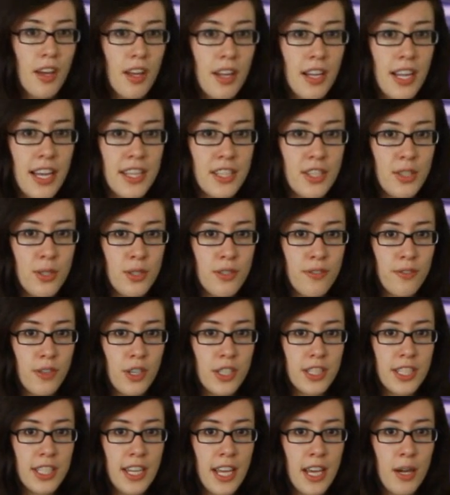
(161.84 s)
Last news for
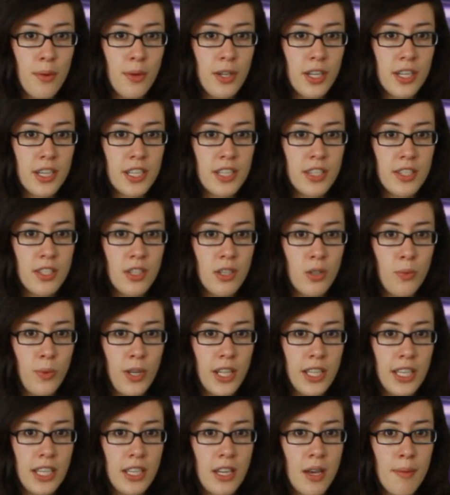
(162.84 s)
today will concern
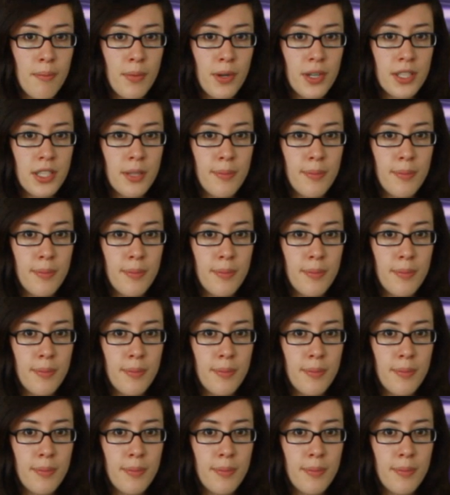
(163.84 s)
weekly numbers